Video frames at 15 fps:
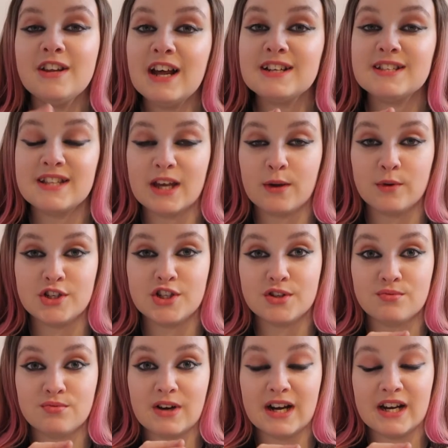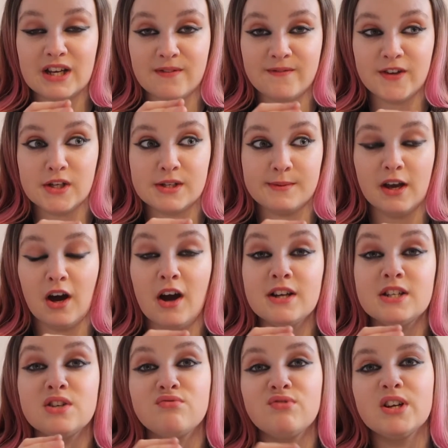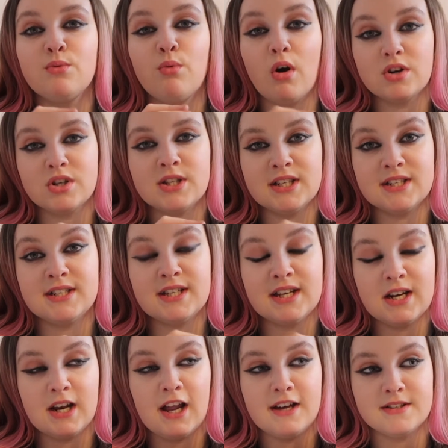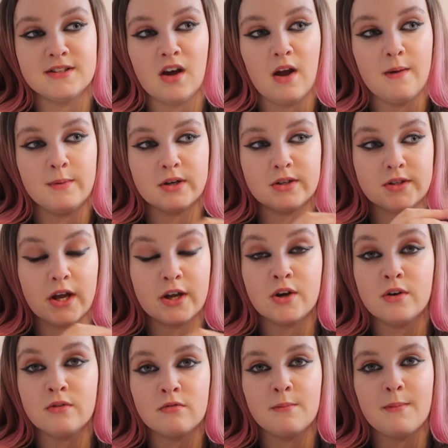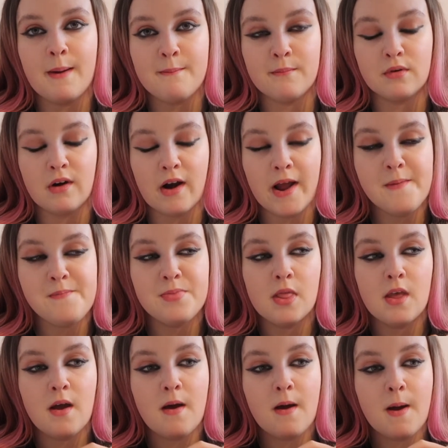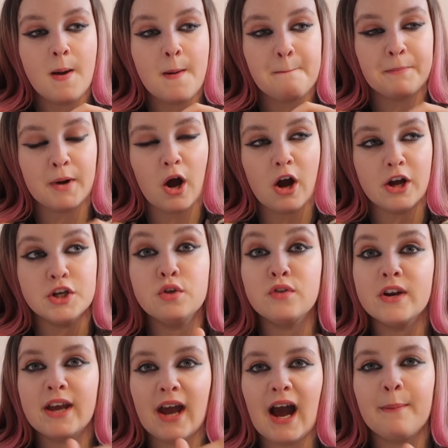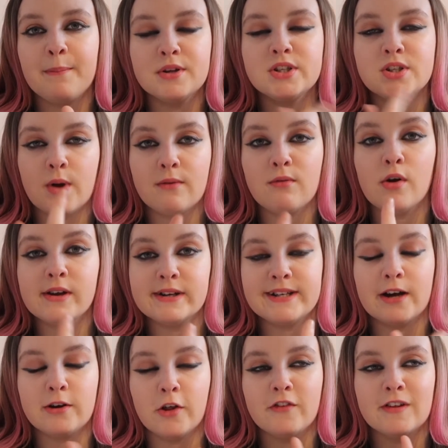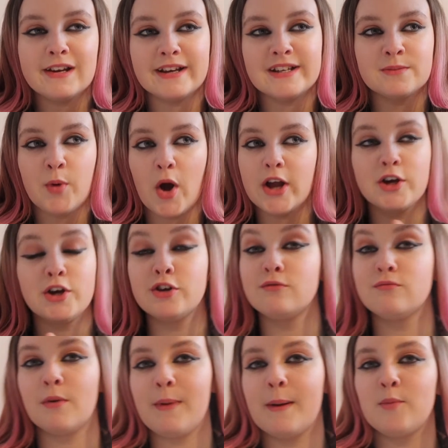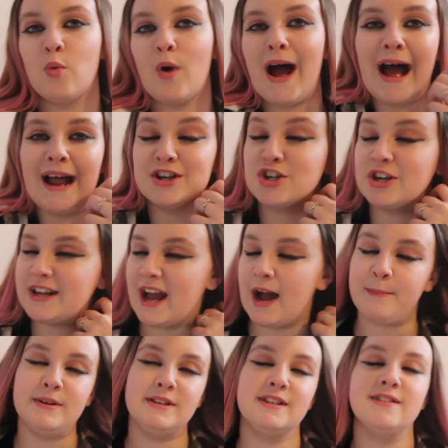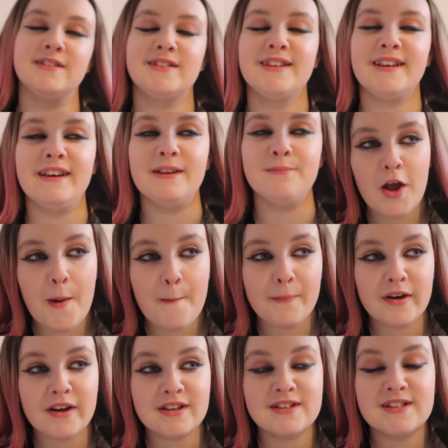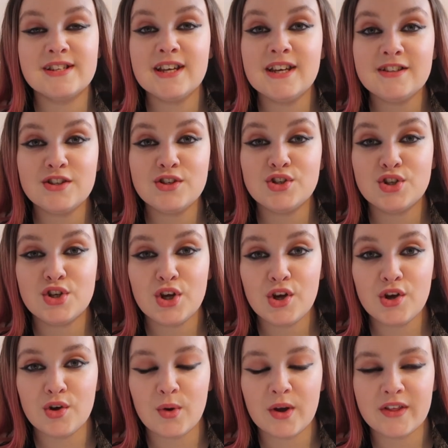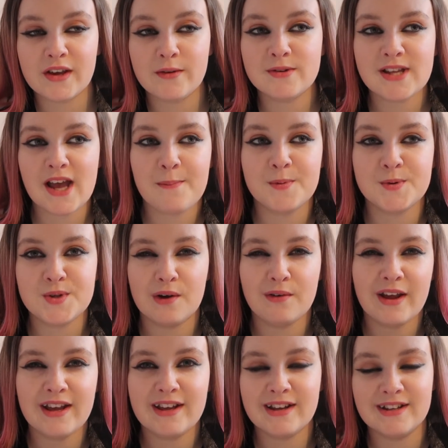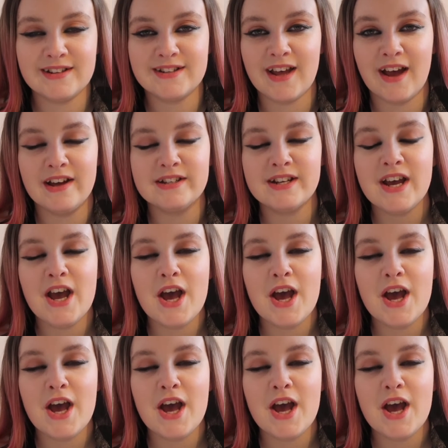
last thing which just really confused me, I had to rewatch this scene last night because I couldn't remember it, but I knew that it happened, so I wrote it down on the list, but I couldn't remember what actually happened in the scene. But in season 2, I think it was episode 8, it said,